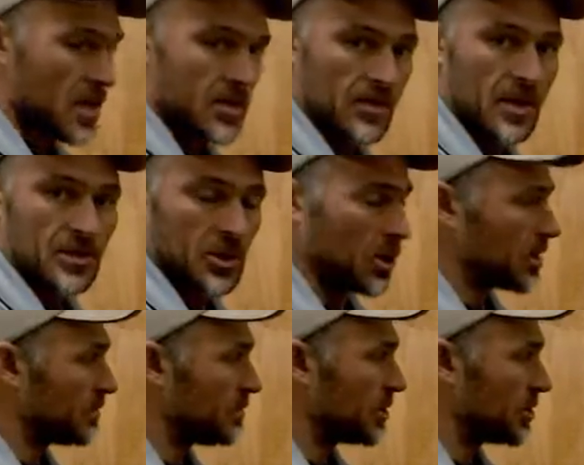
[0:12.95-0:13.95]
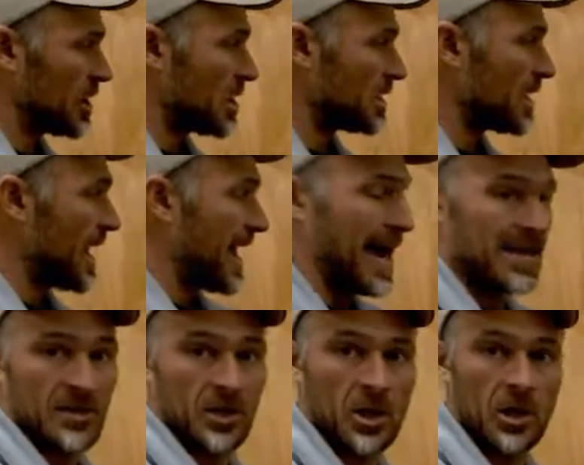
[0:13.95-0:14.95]
This curtain machine has
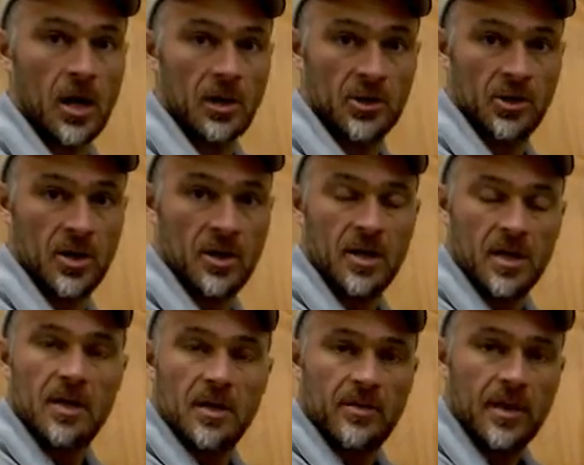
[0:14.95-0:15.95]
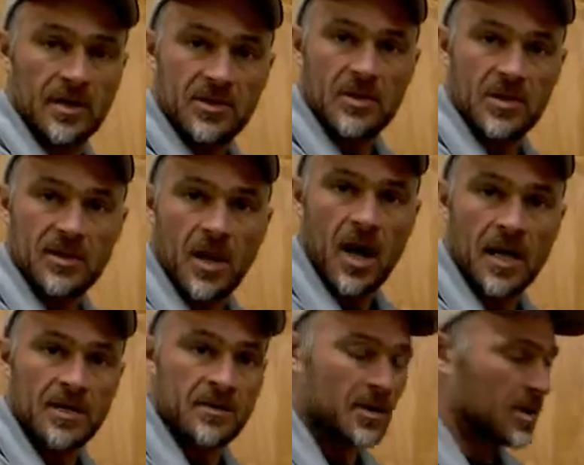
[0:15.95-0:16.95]
a clutch that's
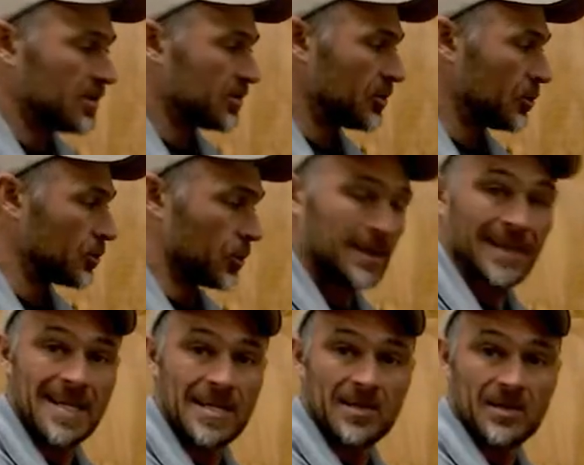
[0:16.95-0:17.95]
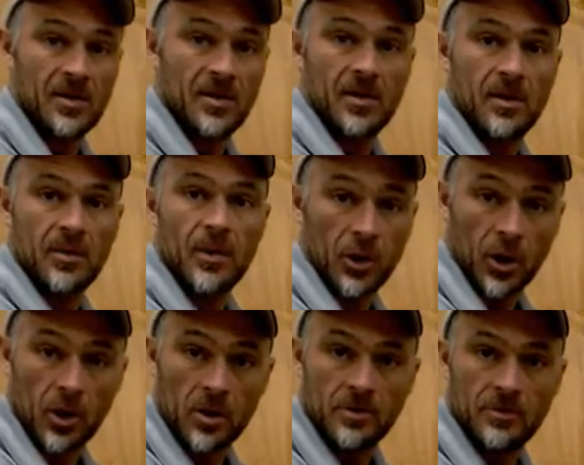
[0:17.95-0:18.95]
designed to release the
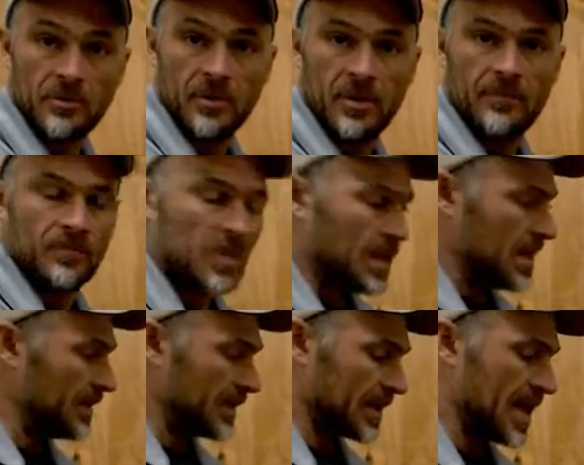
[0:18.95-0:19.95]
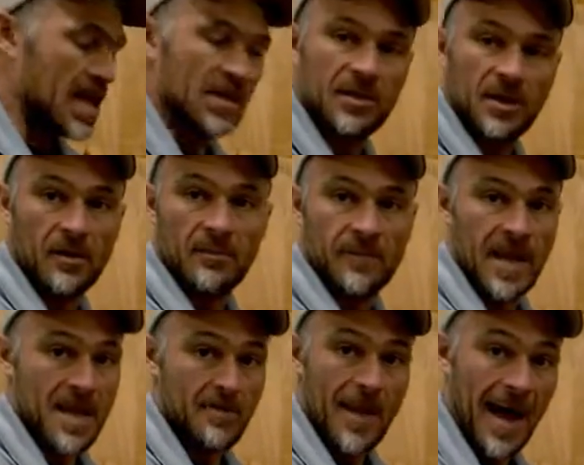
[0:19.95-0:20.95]
curtain in the case of
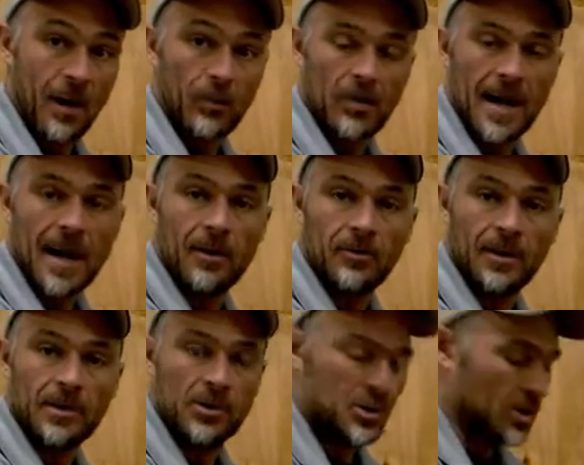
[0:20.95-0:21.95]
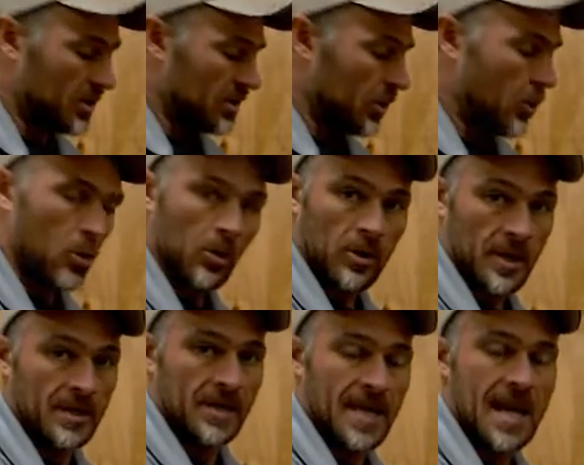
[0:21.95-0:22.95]
a power outage or in
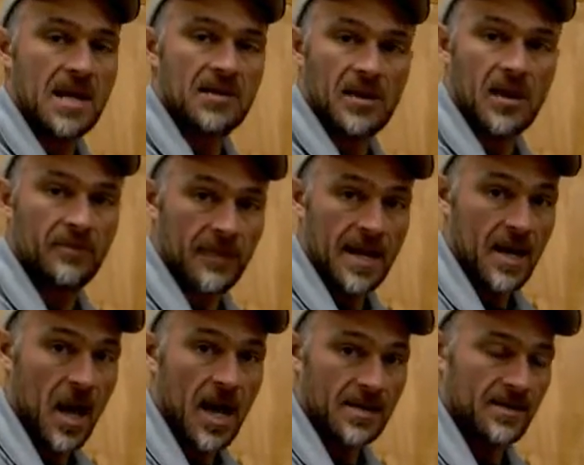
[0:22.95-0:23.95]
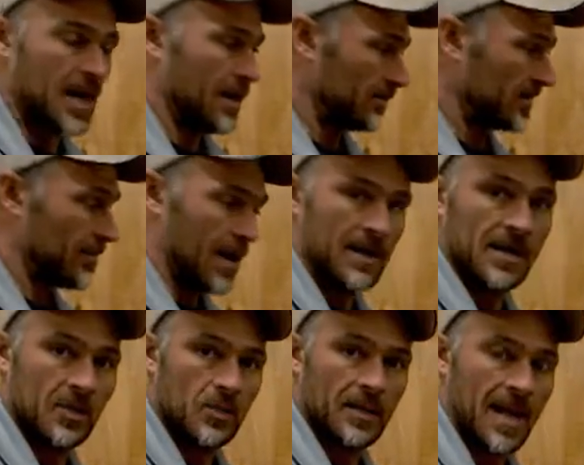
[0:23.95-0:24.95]
the case of a high temp, depending
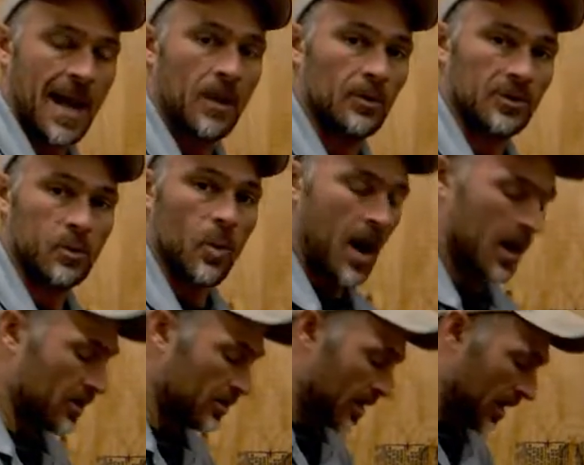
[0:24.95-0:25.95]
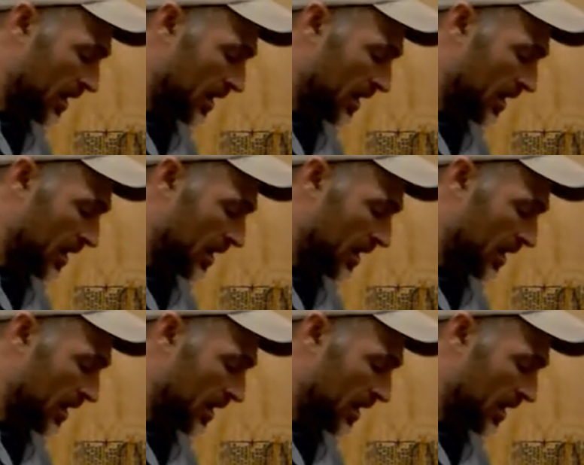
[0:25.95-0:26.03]
on how it's wired,